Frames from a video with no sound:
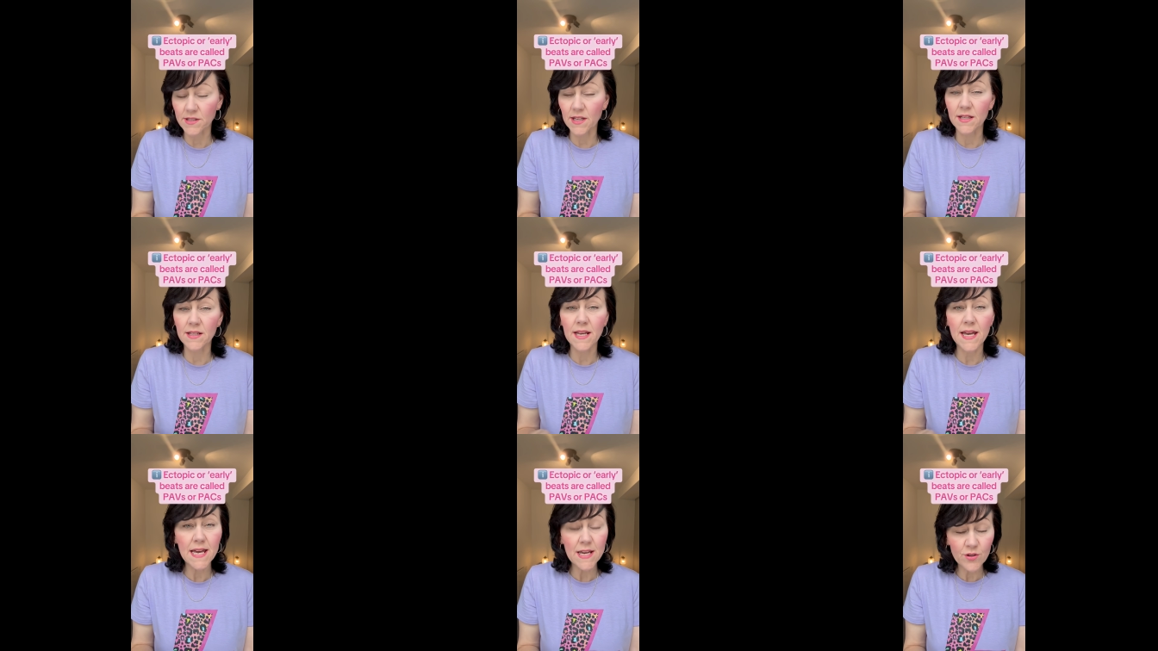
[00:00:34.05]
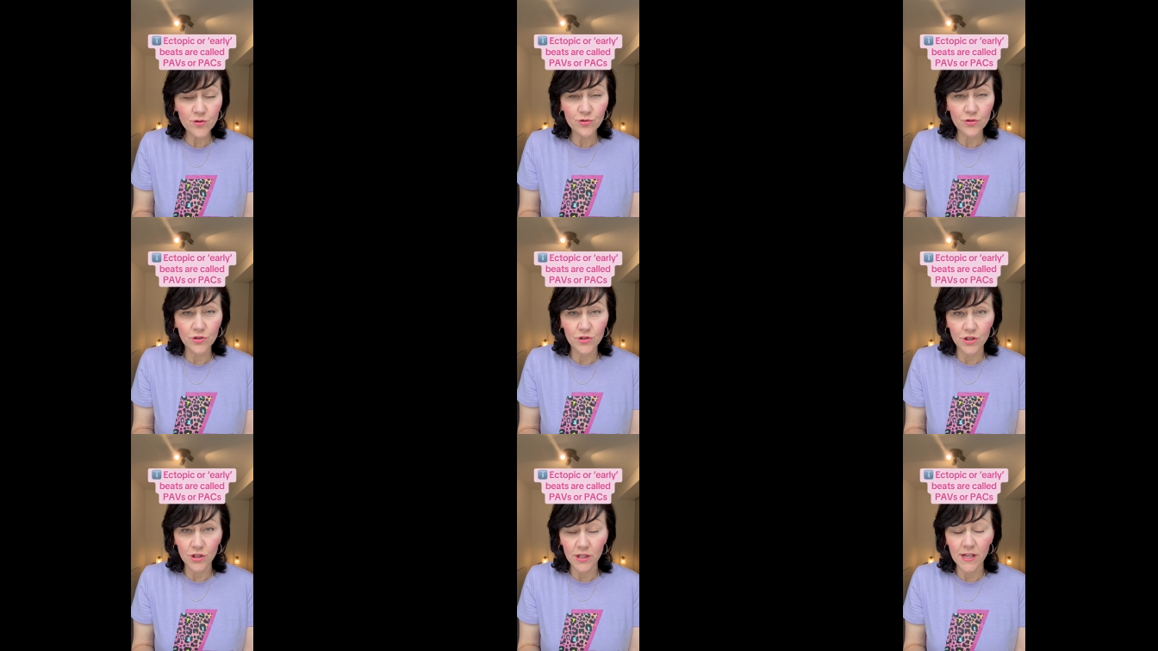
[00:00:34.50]
and
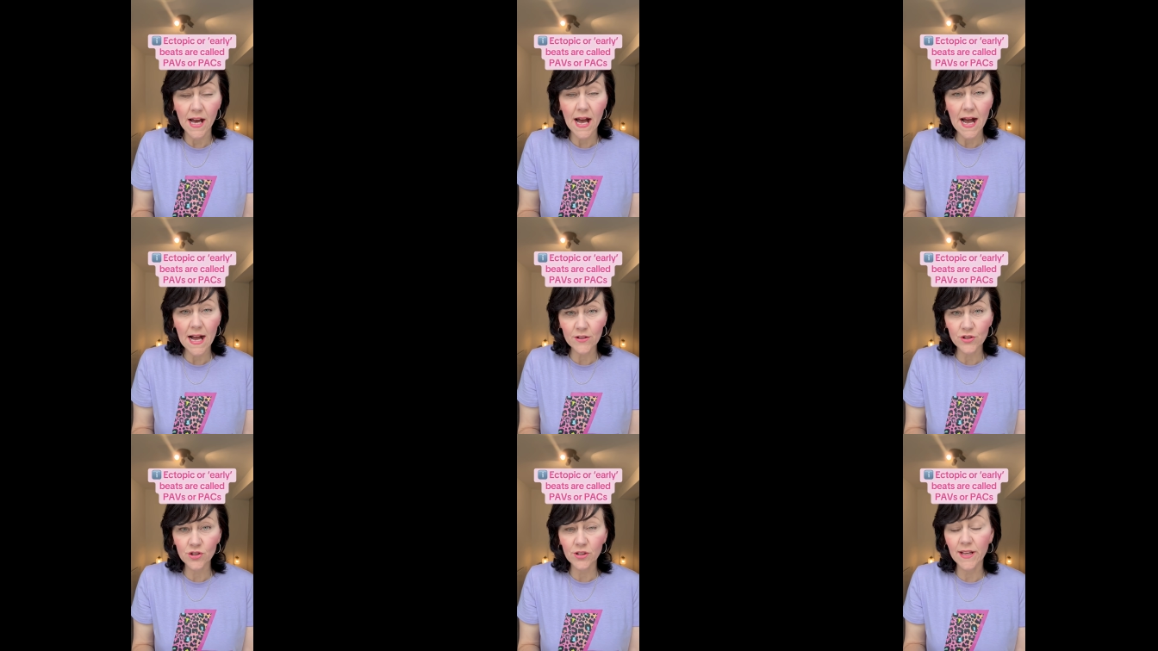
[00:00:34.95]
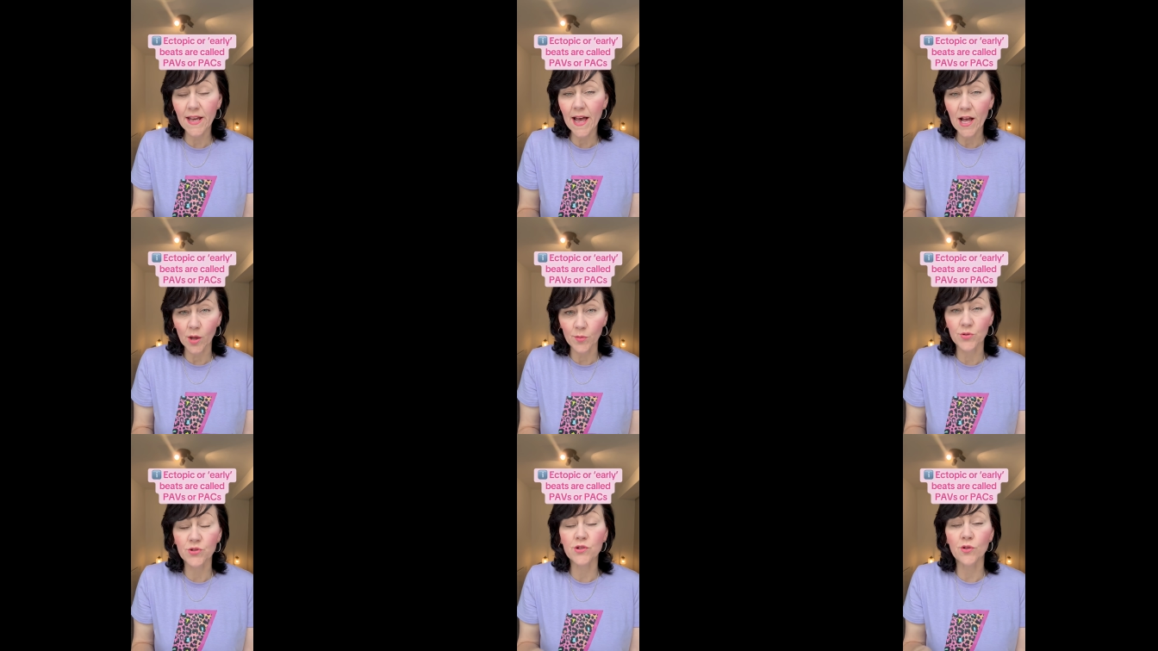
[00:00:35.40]
estrogen actually
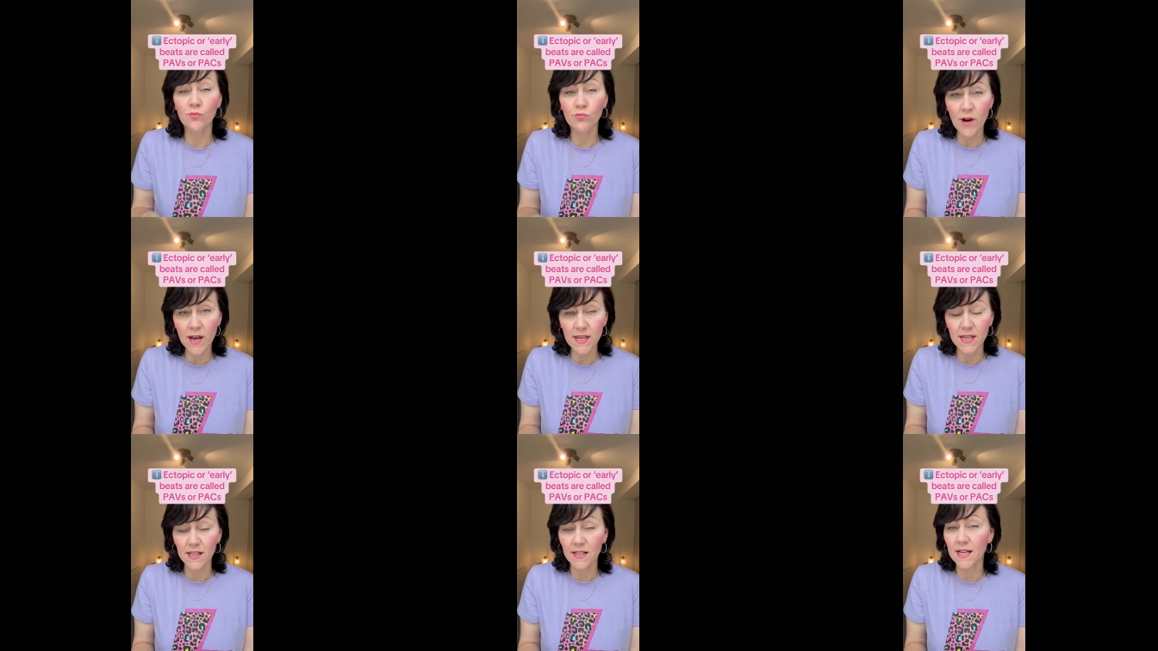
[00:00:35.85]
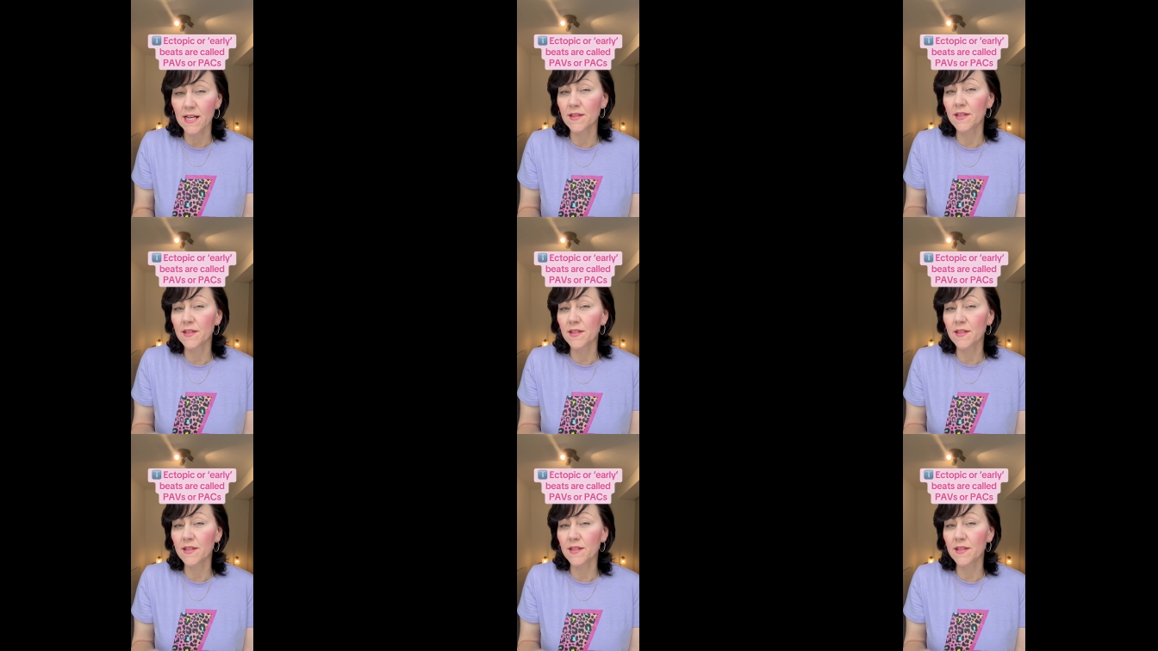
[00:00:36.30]
helps to regulate